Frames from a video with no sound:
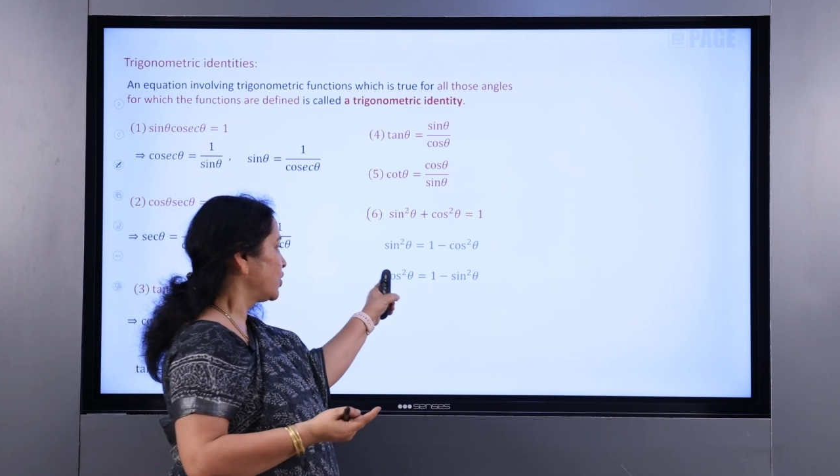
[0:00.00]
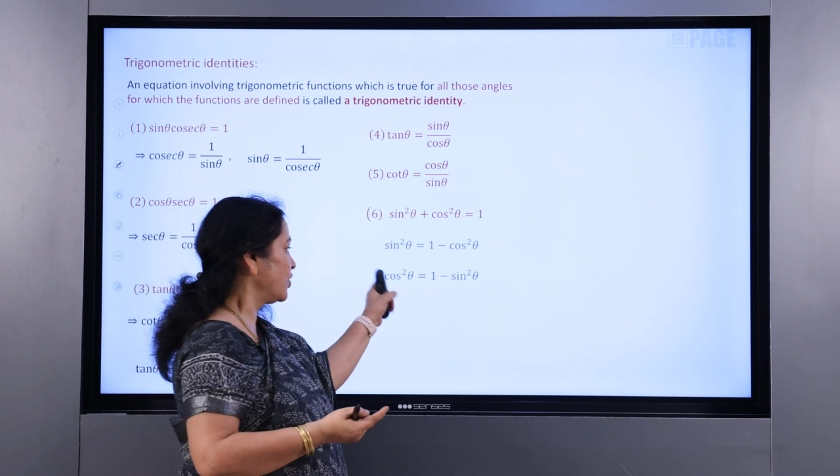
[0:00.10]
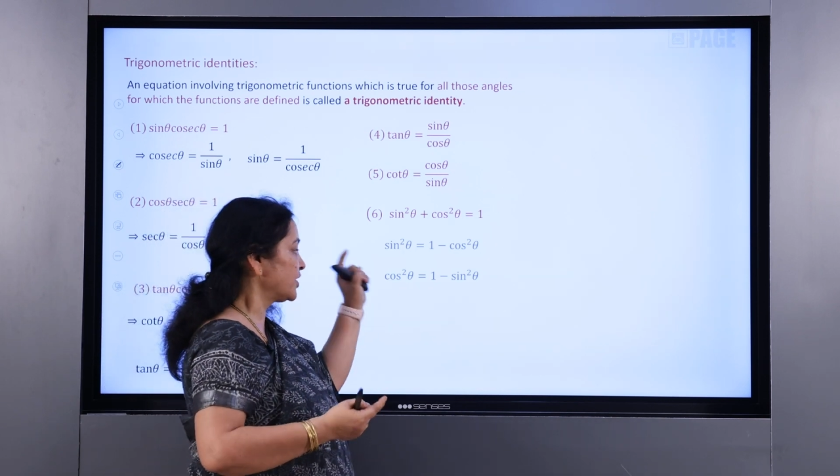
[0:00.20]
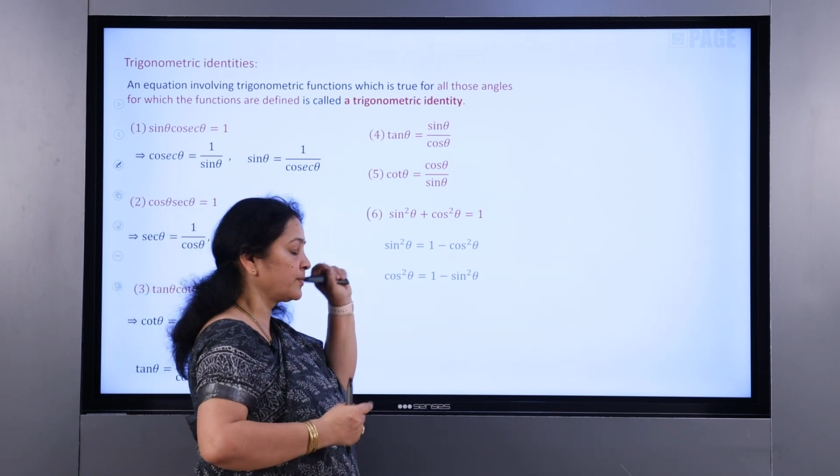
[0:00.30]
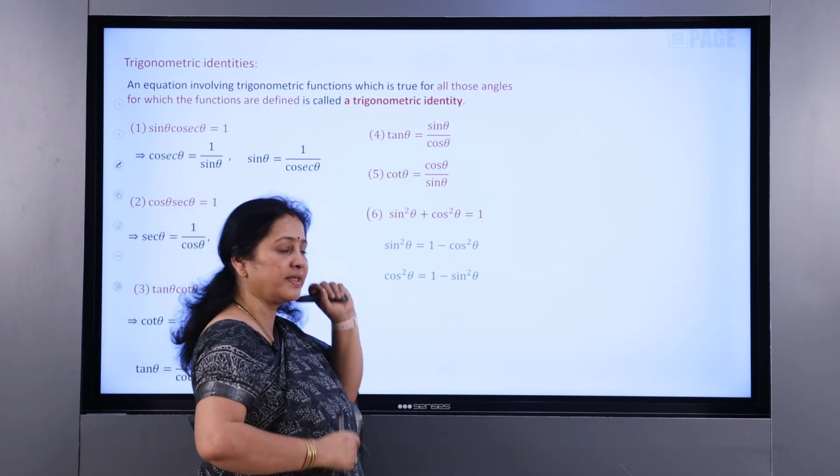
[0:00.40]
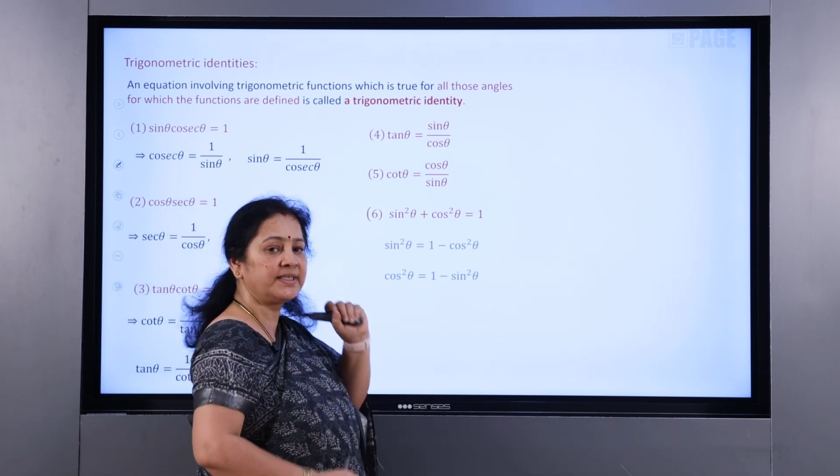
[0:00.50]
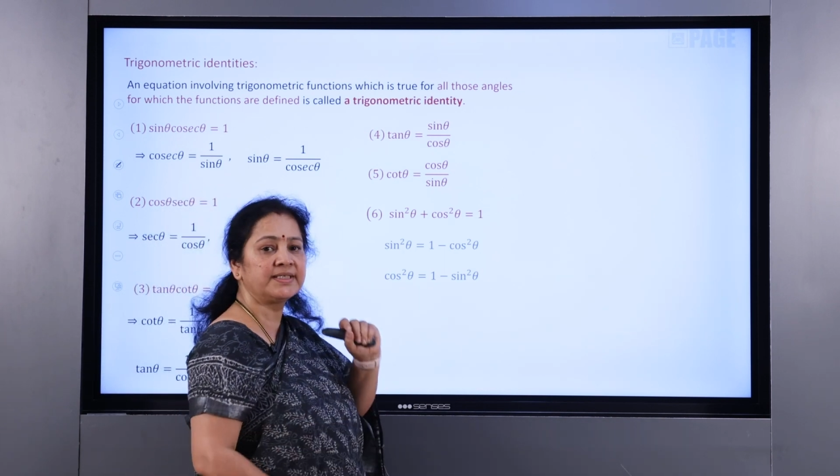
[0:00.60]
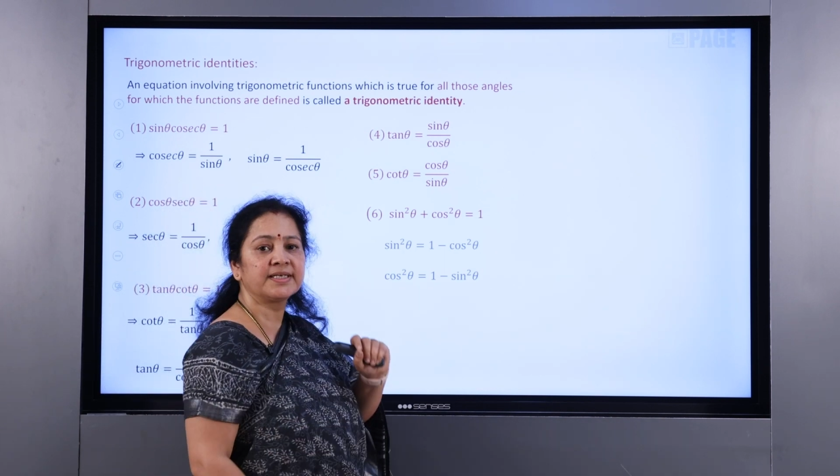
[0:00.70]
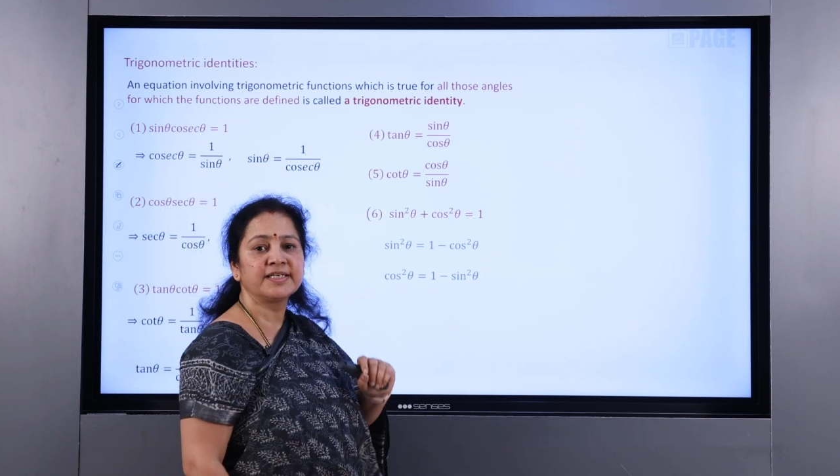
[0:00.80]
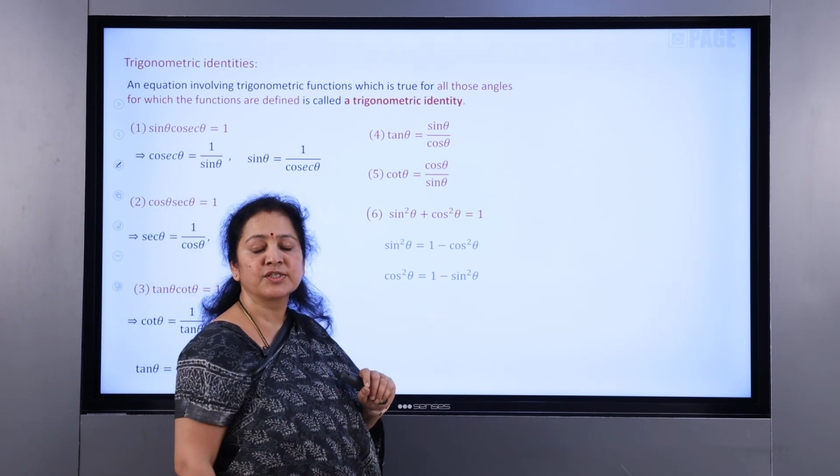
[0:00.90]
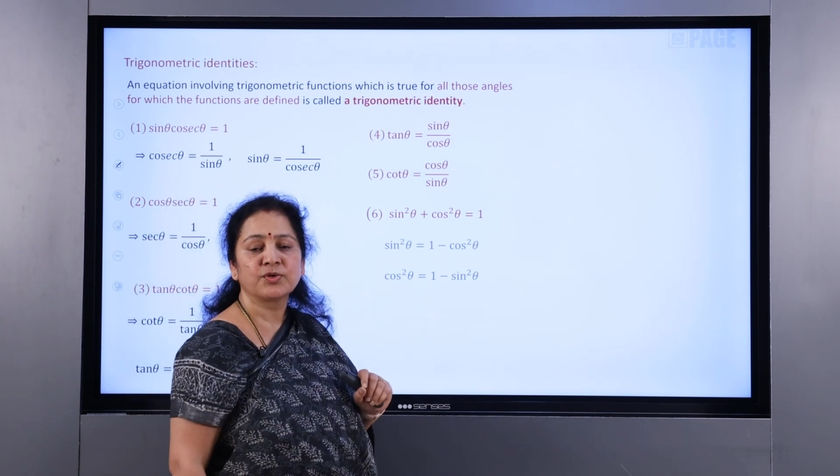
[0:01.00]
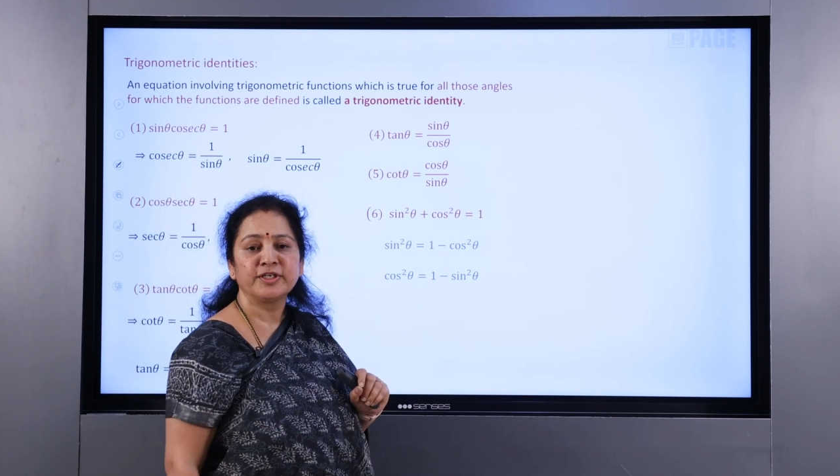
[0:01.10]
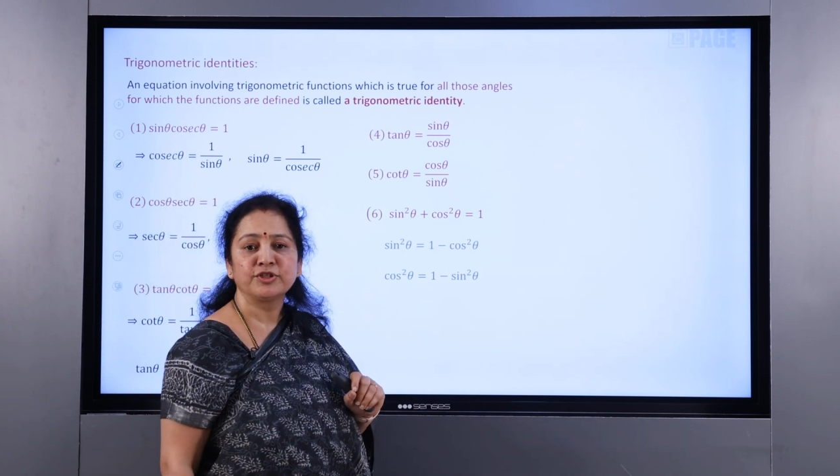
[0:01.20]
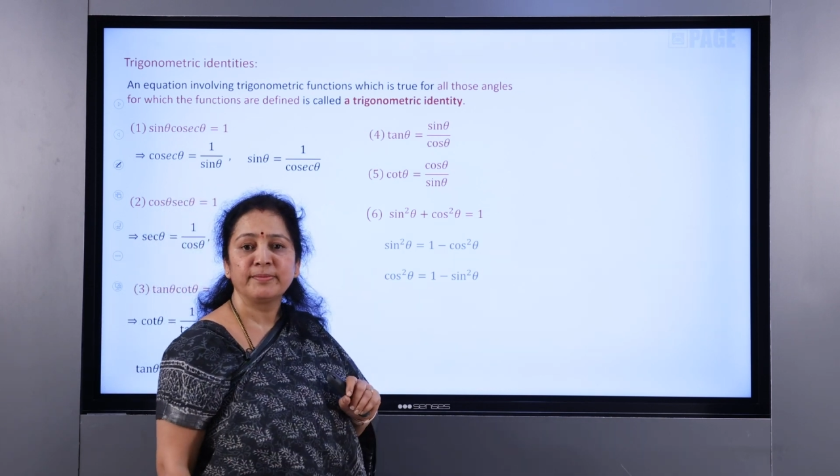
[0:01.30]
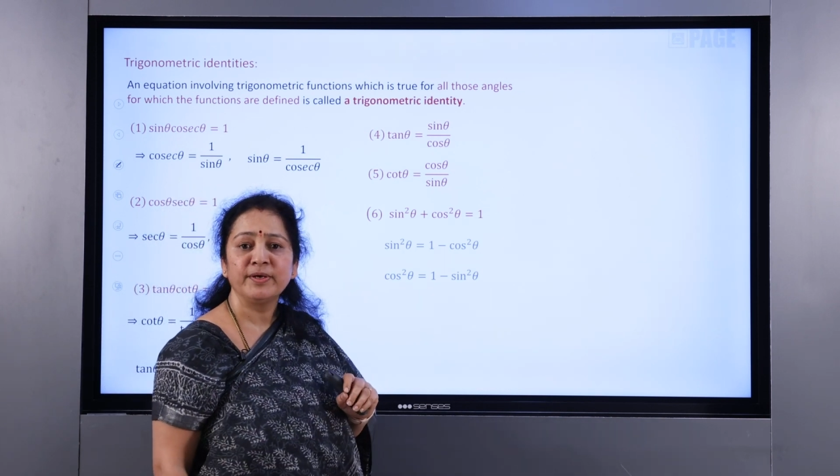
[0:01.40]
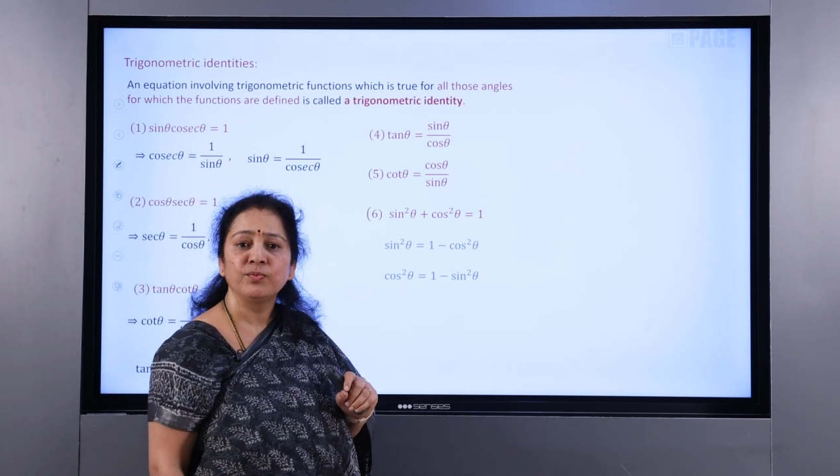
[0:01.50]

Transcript: cos square theta is going to be